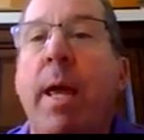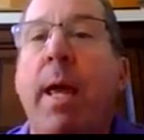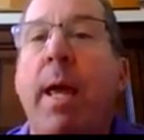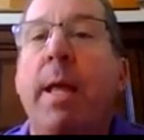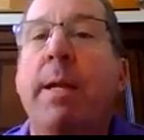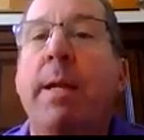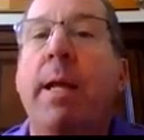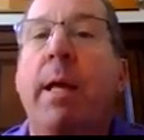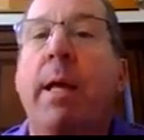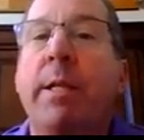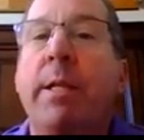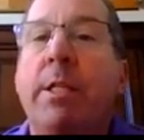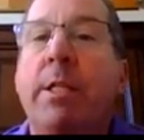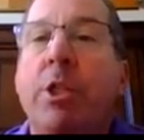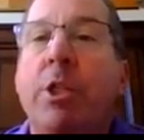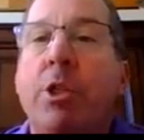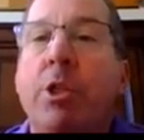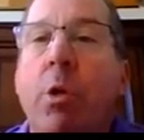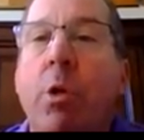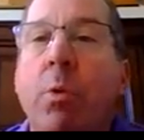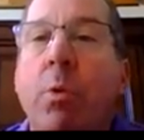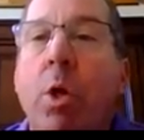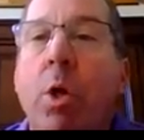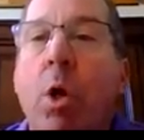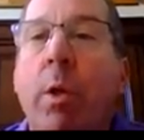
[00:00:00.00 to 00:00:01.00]
Now, this is a
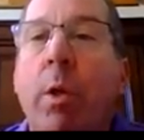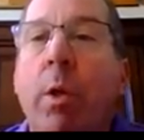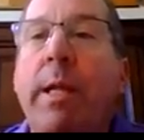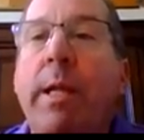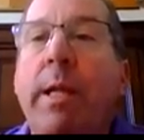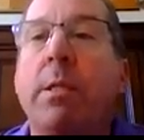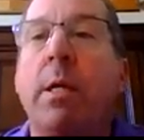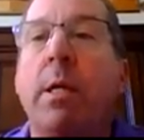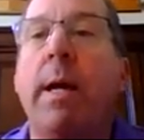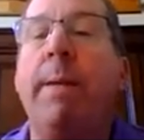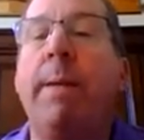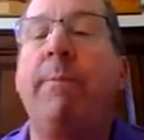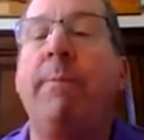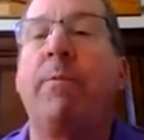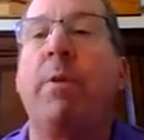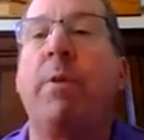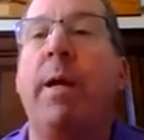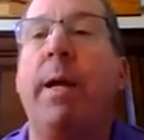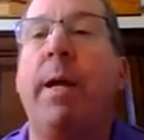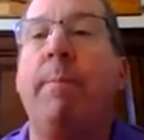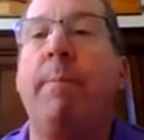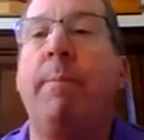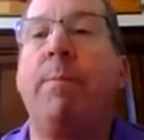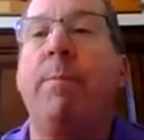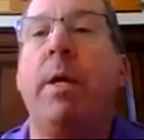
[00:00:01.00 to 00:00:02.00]
rolling time
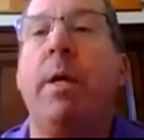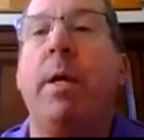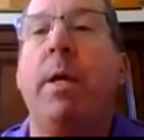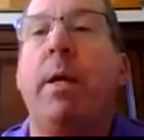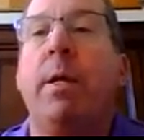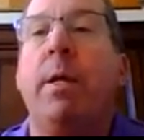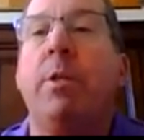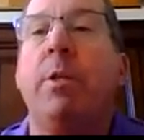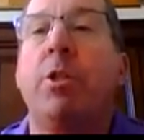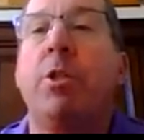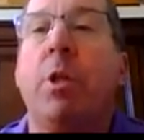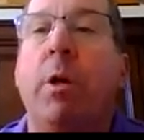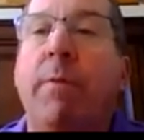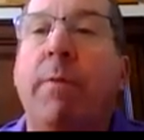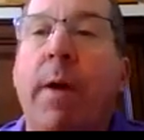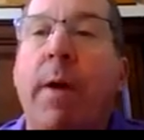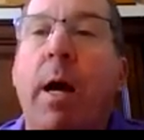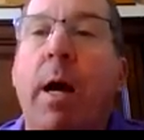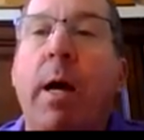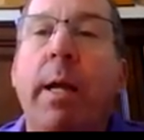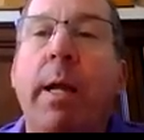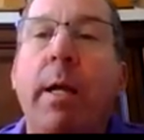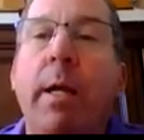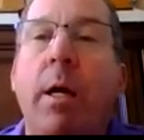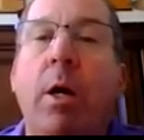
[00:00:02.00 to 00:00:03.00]
frame. So if
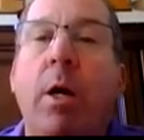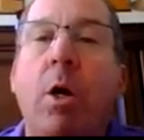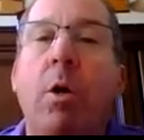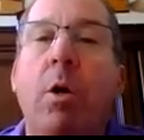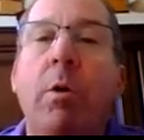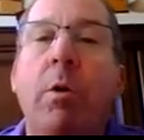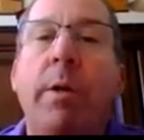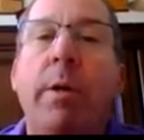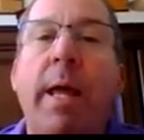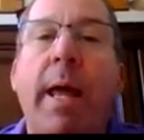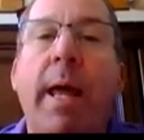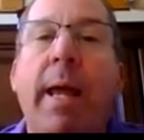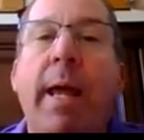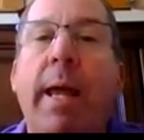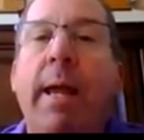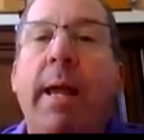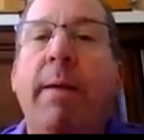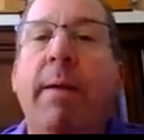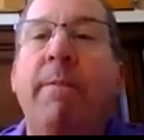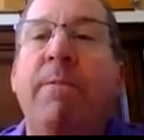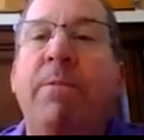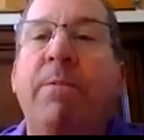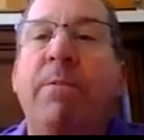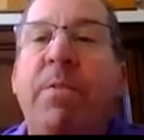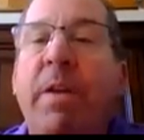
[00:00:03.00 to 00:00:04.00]
I own a
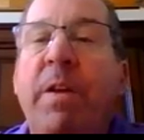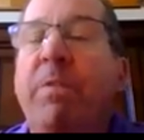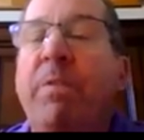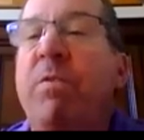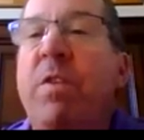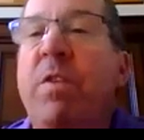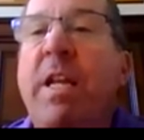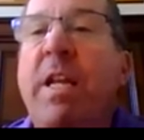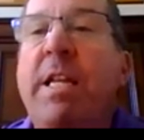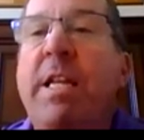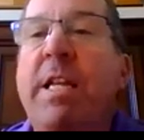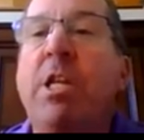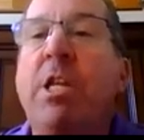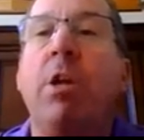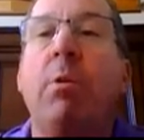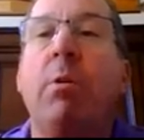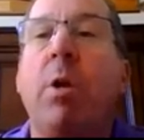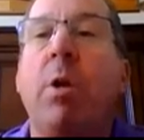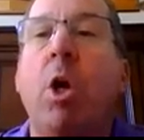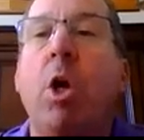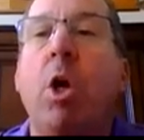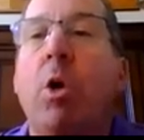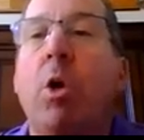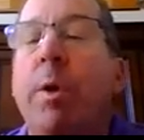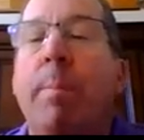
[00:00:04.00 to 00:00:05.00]

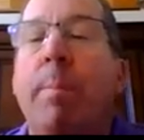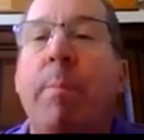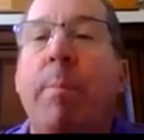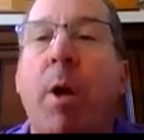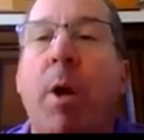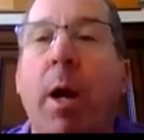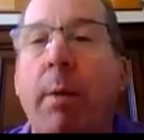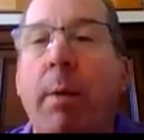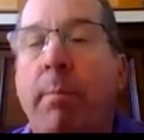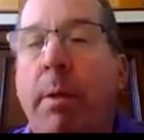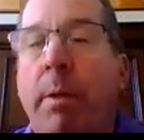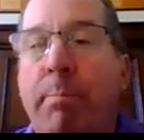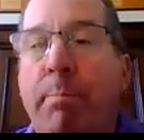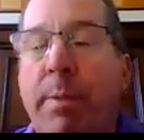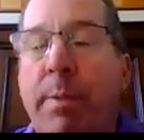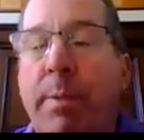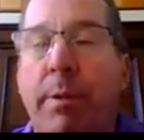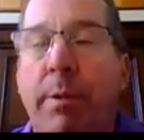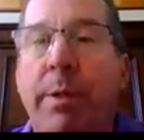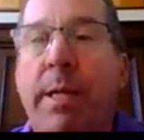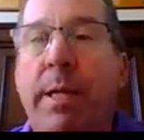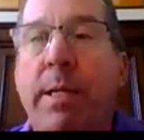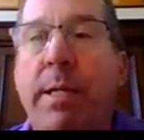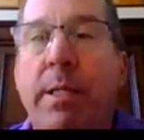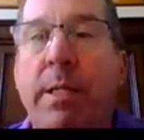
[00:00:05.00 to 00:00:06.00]
15-year-old apartment
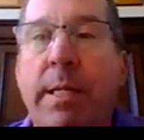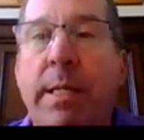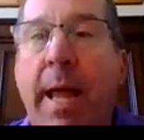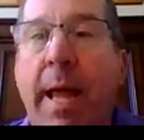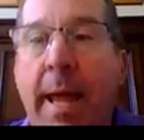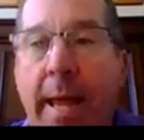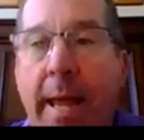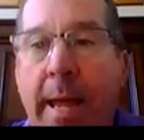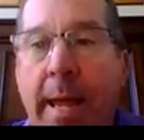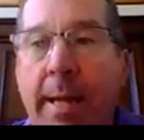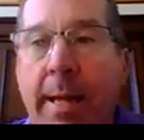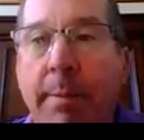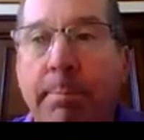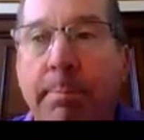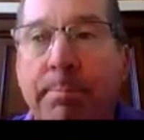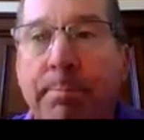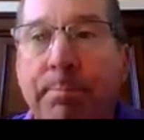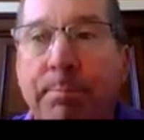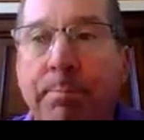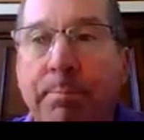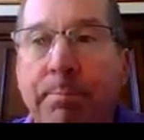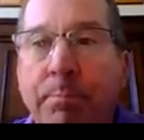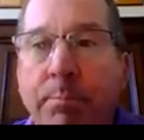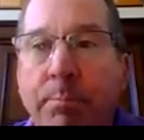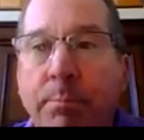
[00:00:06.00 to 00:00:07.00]
building today,
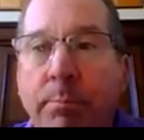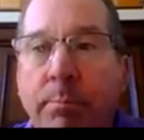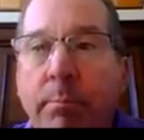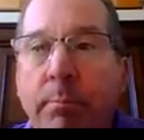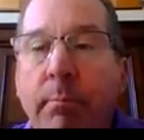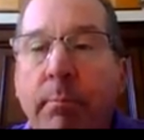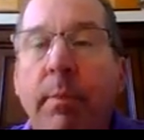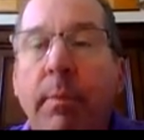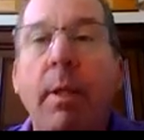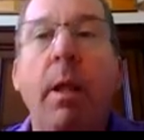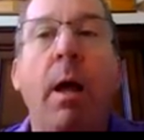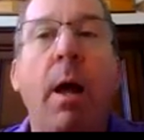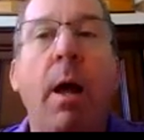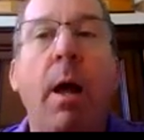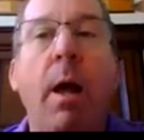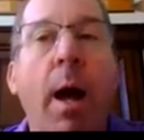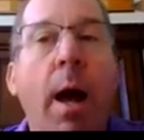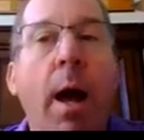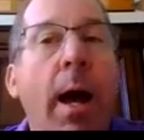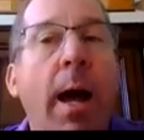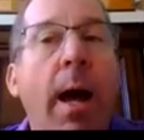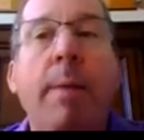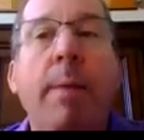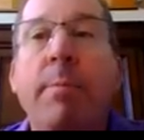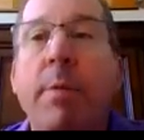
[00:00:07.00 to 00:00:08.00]

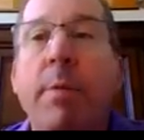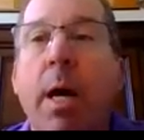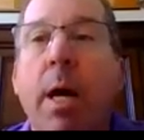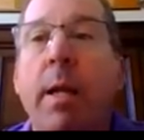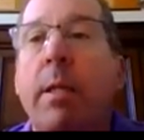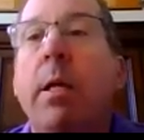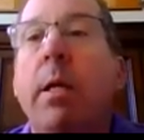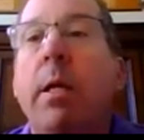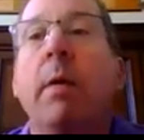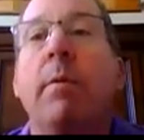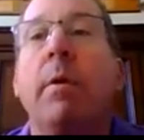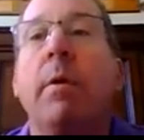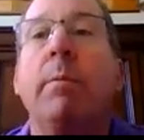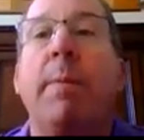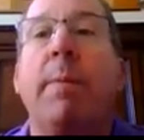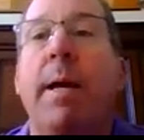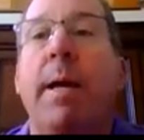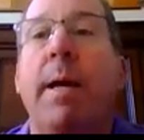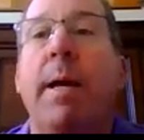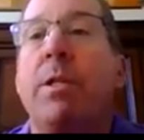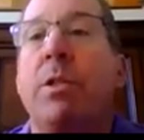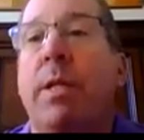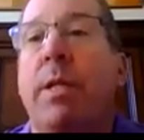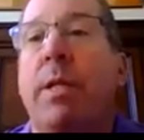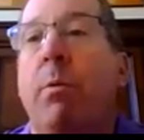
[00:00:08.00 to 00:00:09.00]
I'm not covered by the
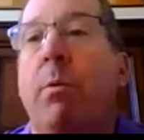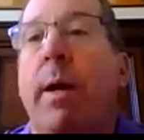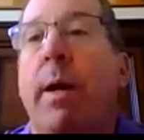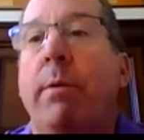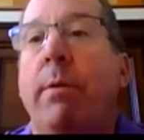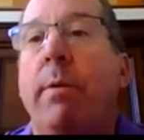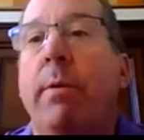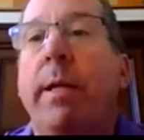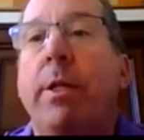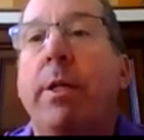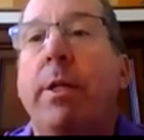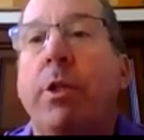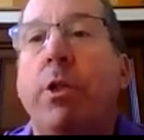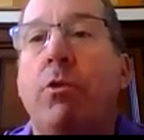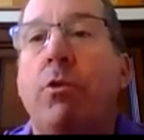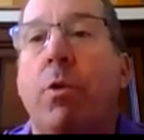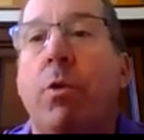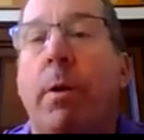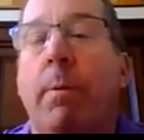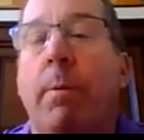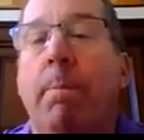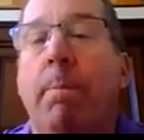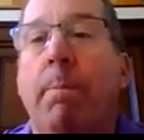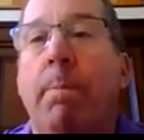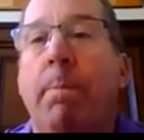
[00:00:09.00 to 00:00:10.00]
statewide rent
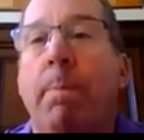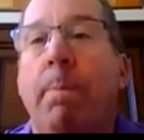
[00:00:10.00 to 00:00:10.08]
control.